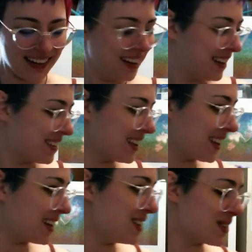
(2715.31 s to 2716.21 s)
really
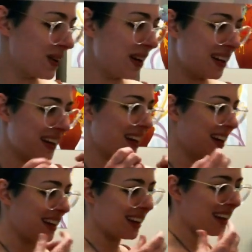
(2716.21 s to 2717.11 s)
enjoy licking
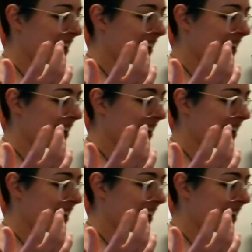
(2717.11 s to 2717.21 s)
the